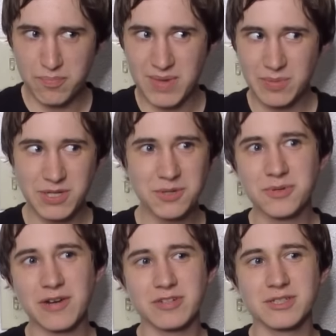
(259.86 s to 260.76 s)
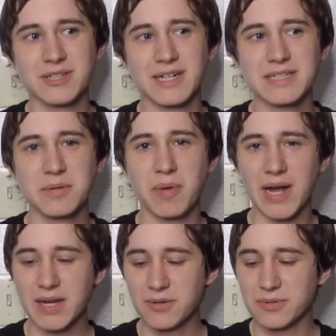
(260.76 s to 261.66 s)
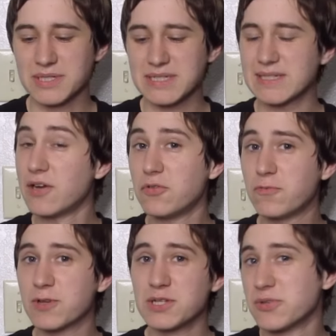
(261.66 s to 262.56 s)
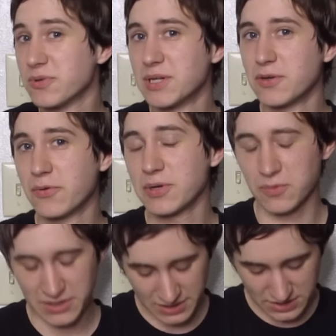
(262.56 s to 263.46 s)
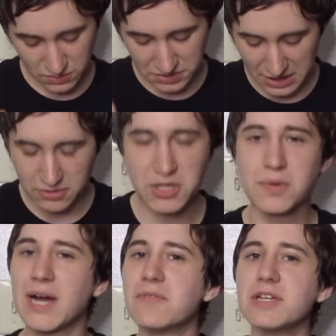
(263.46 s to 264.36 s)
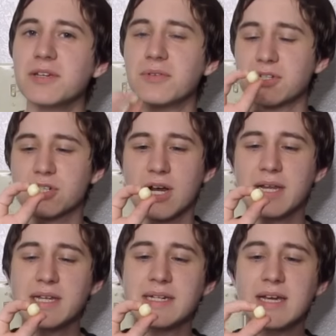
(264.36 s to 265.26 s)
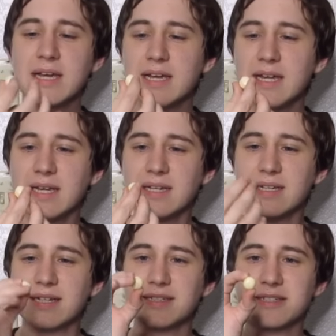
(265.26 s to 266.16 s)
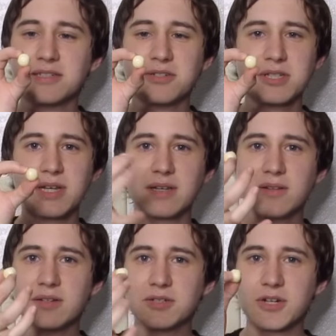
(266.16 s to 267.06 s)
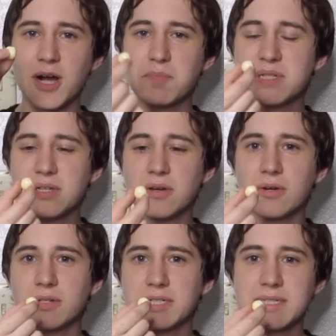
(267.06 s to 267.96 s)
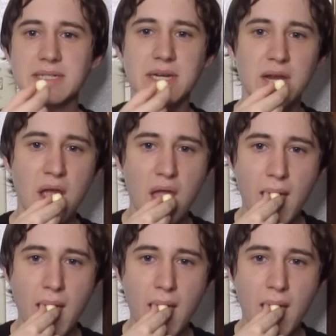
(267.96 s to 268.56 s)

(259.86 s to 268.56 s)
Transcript: maybe you never thought to buy yourself because you didn't know what it was. Well, now you have it, you can try it. It just looks like a little drop, so let's see.